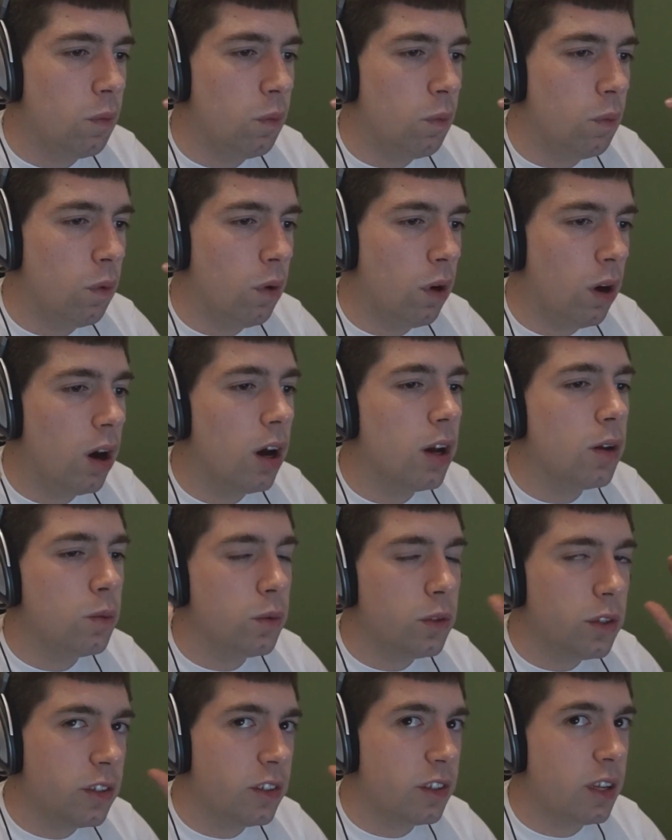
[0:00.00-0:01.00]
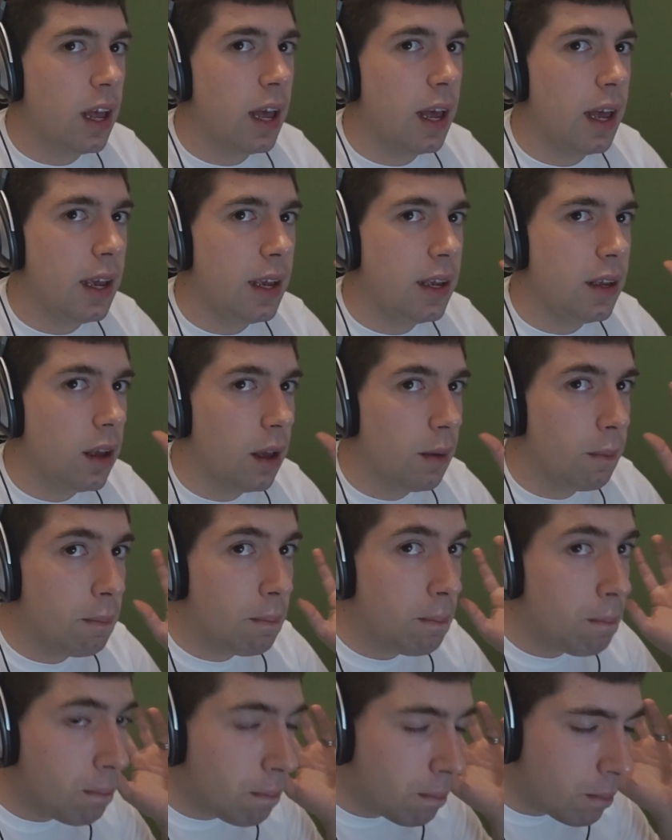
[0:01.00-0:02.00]
What I would say
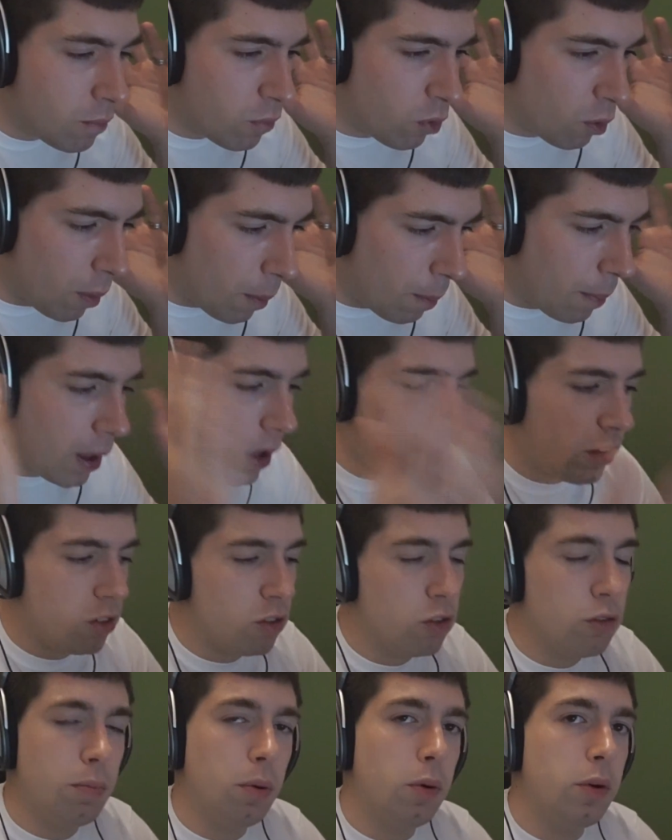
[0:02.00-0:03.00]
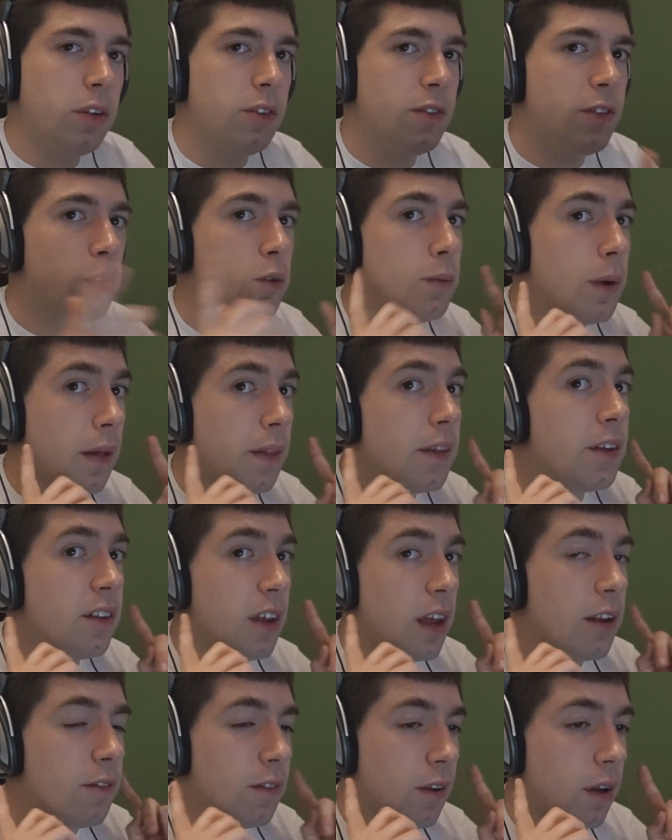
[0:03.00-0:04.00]
from a personal point of view about these
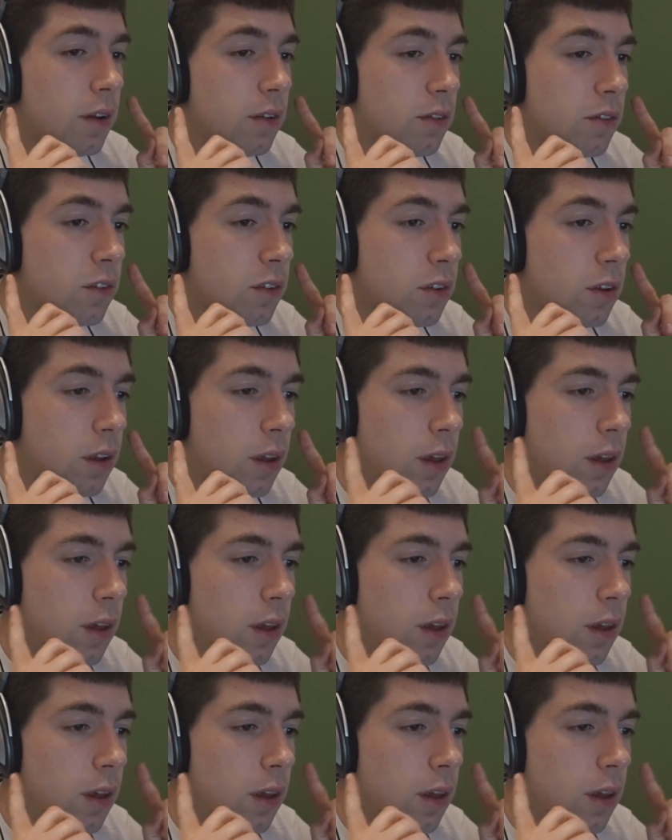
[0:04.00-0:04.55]
headphones